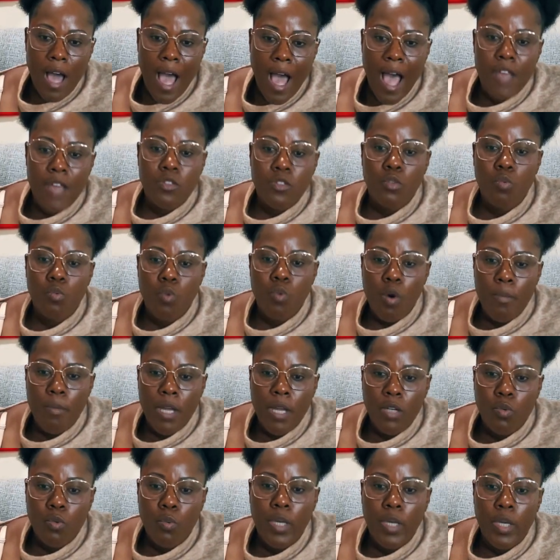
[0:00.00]
As a
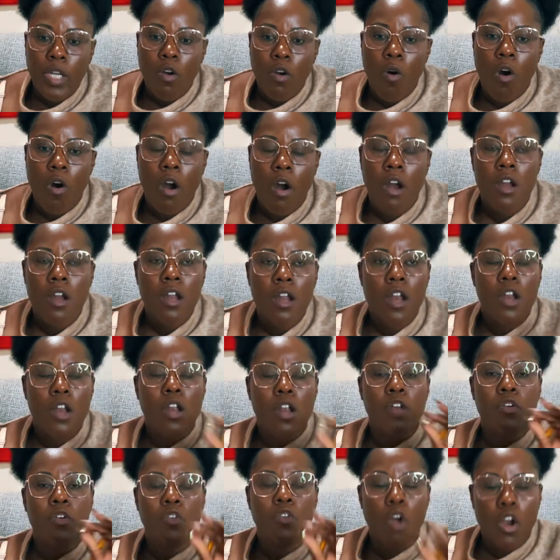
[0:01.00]
woman, we are
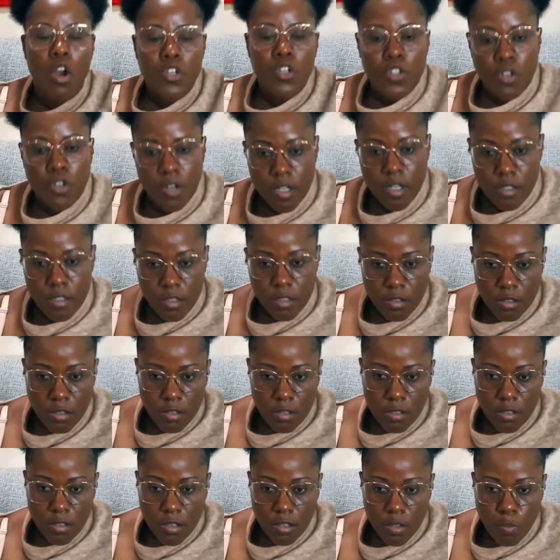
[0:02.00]
nurtured.
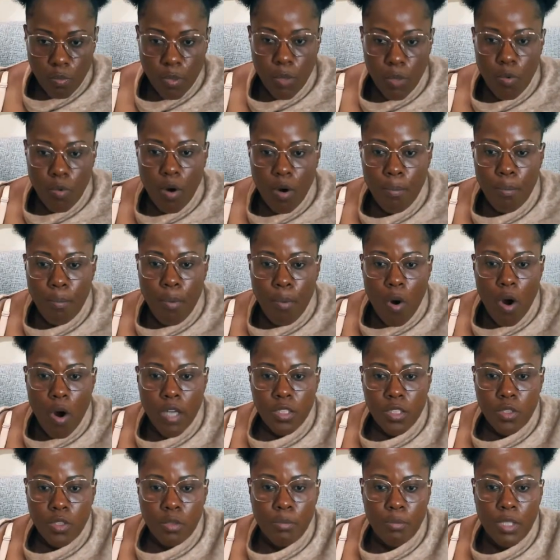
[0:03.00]
We were
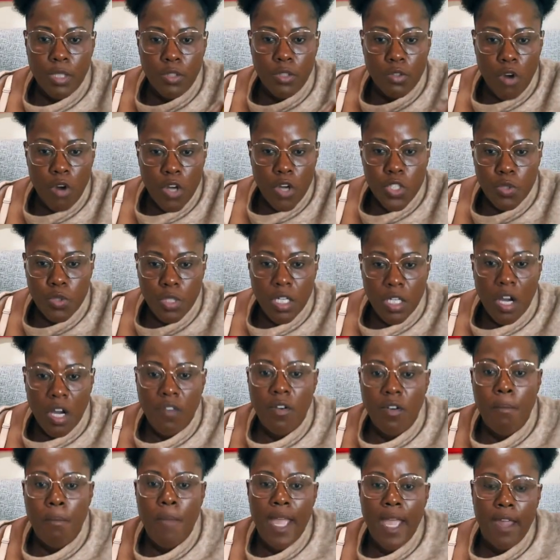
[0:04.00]
born to be nurturing of
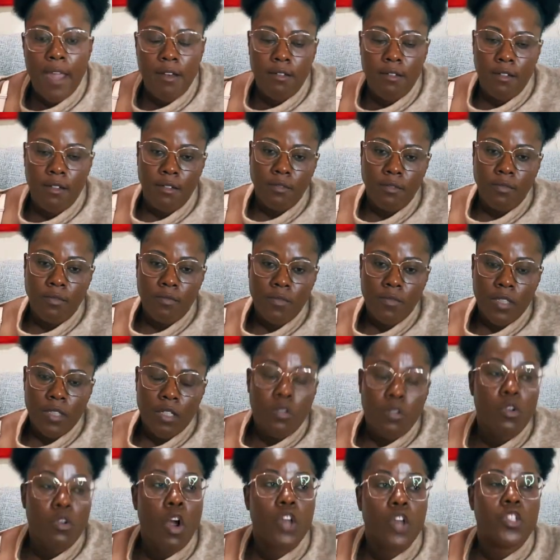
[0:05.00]
a man.
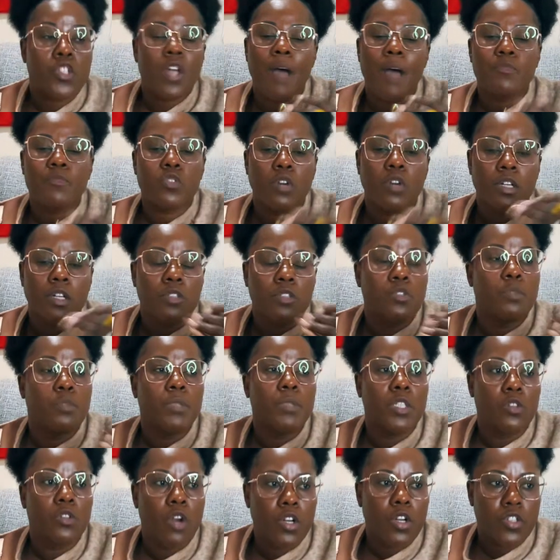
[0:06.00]
Nurture, I'm sorry, to be
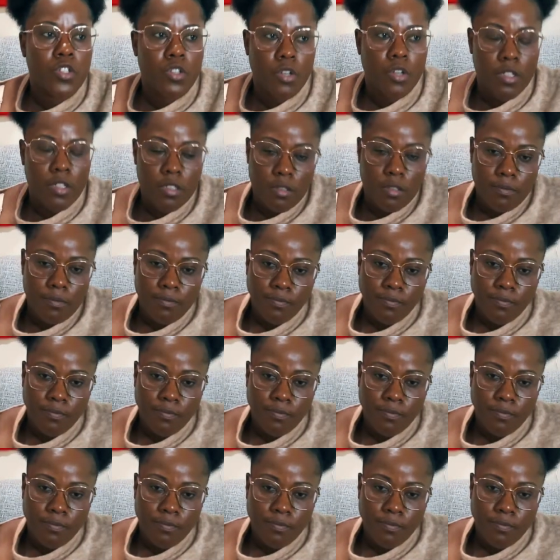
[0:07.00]
nurtured.